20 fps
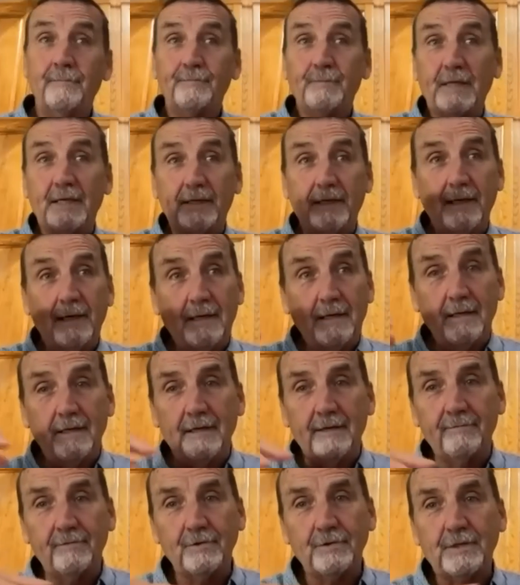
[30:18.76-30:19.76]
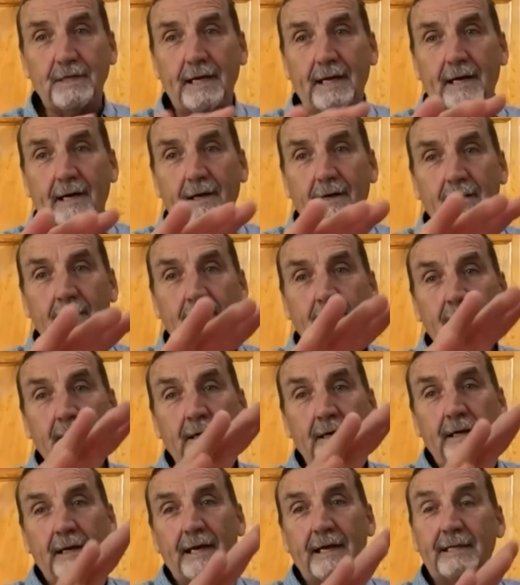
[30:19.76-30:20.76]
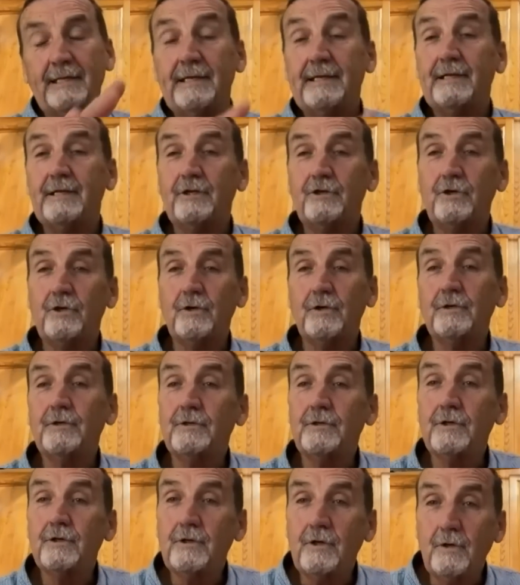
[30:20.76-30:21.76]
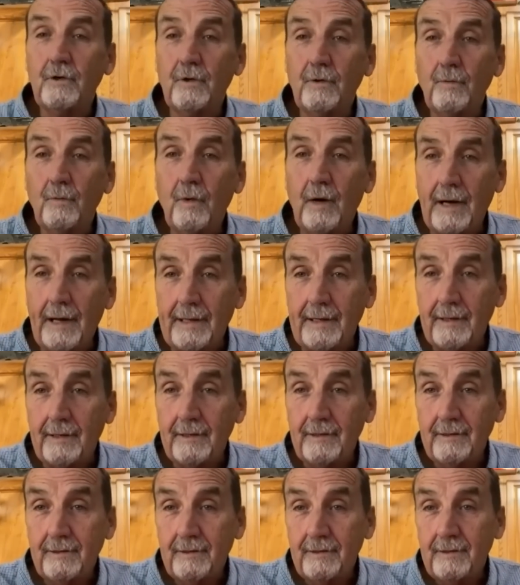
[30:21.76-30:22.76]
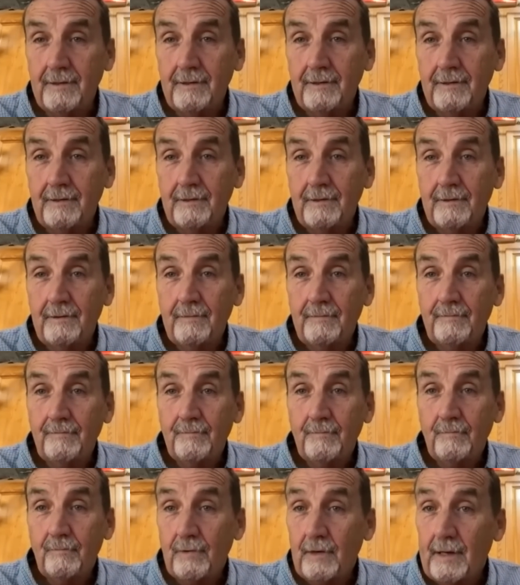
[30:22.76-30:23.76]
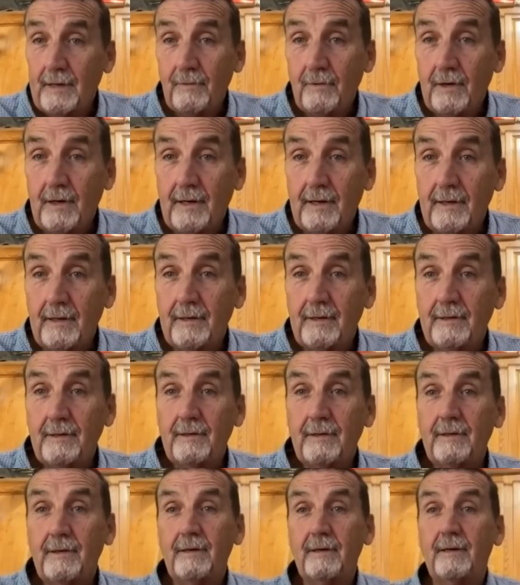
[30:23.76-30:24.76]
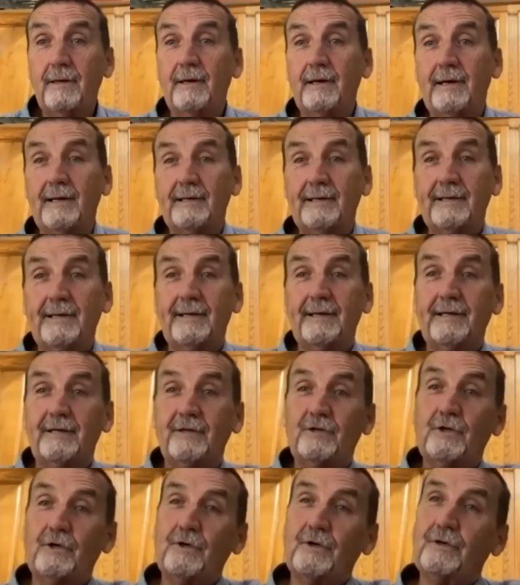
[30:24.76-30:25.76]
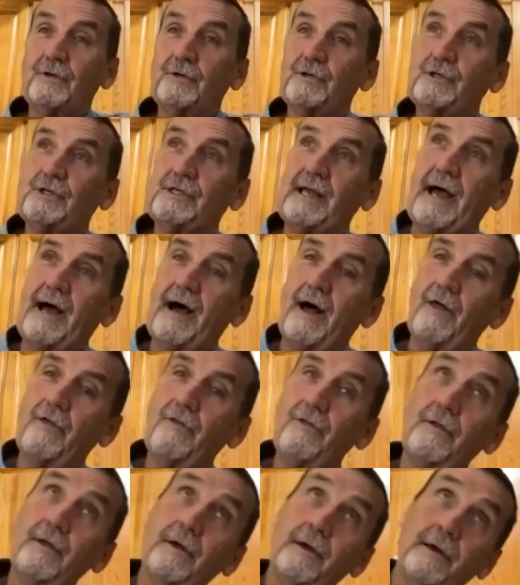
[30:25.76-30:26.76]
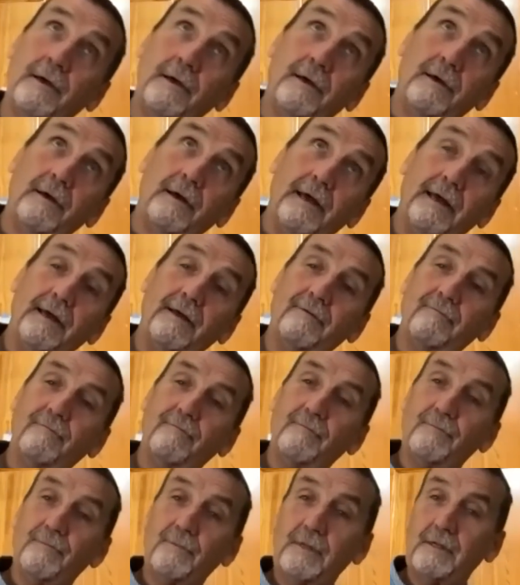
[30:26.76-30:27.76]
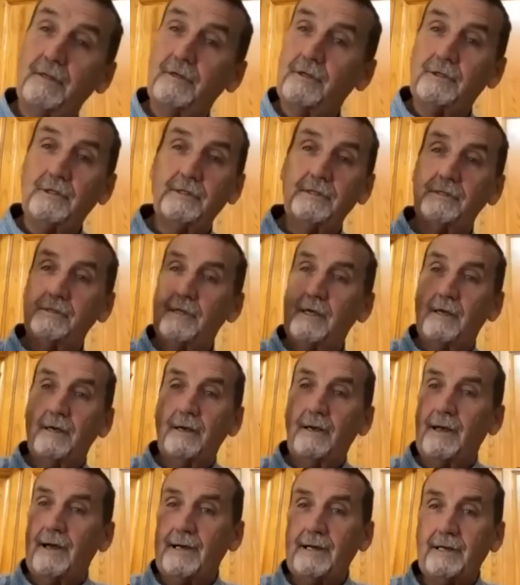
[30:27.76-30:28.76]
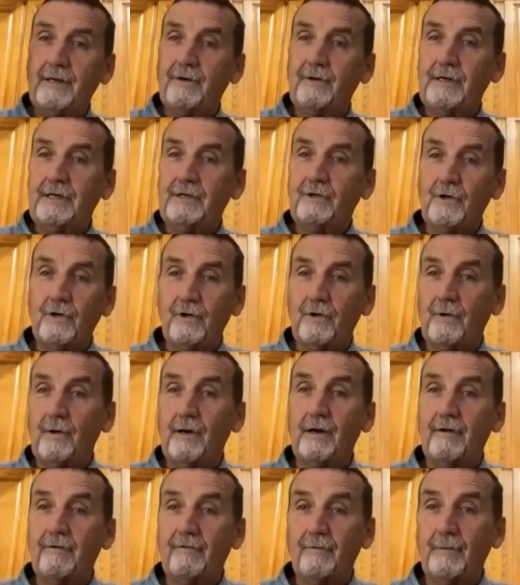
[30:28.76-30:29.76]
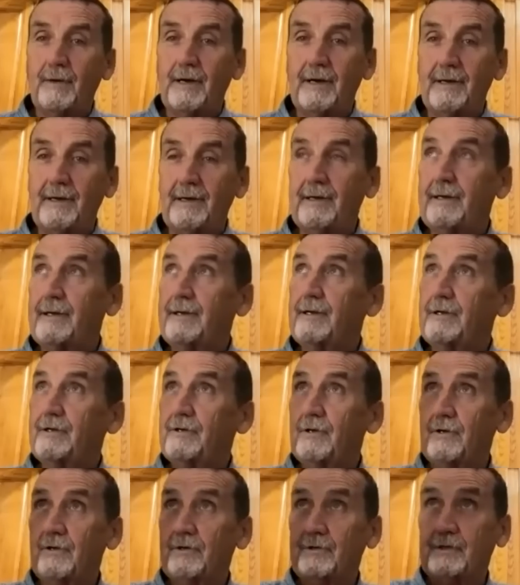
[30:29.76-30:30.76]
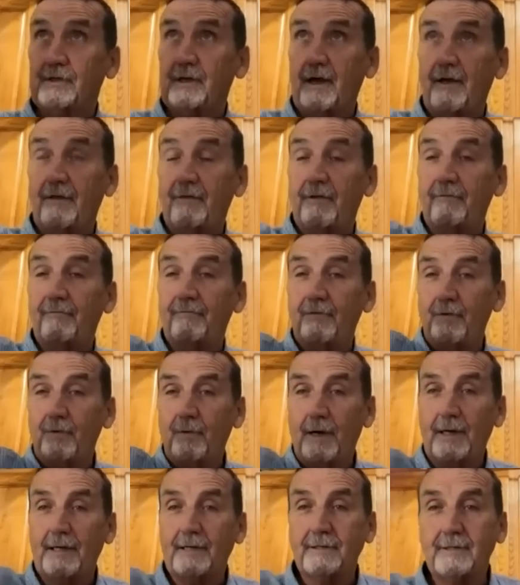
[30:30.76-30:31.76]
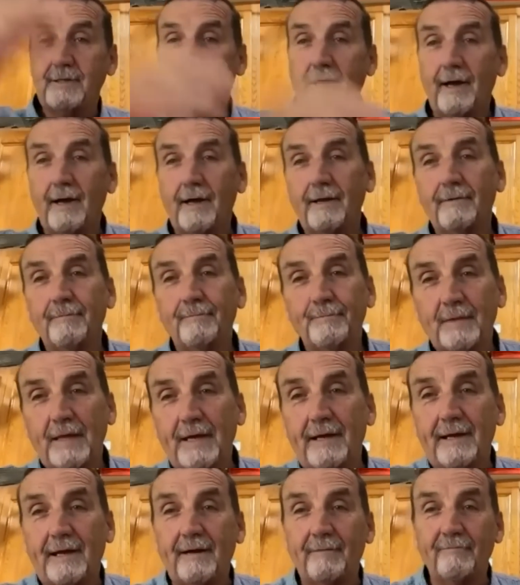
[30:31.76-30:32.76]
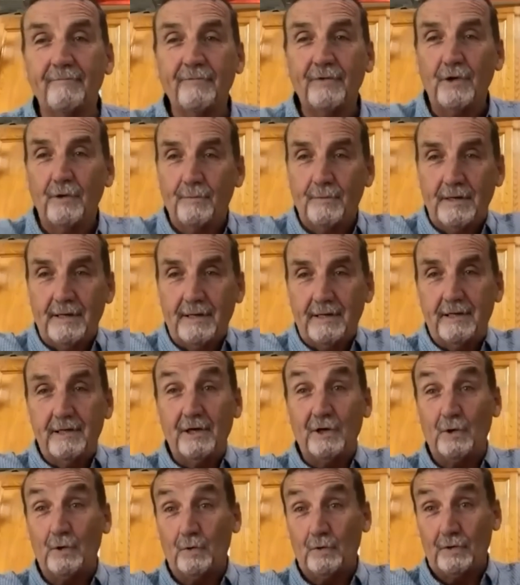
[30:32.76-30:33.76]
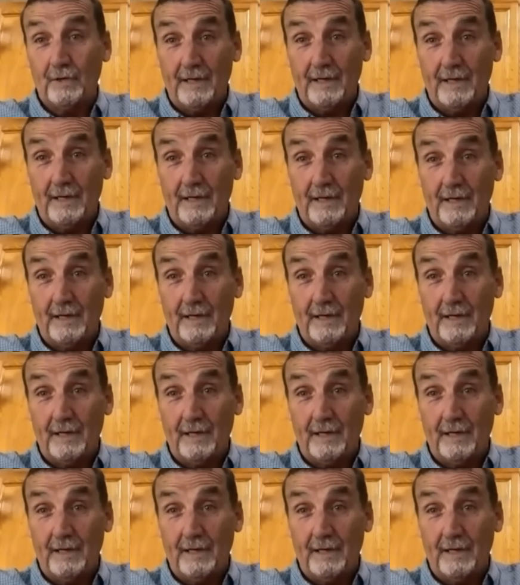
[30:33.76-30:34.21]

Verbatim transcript: it kind of levels out and then it turns to glowing white, bright white and then it turns south and just a 90 degree turn right over my head and it turned south and flew out of sight and i'm filming it the whole time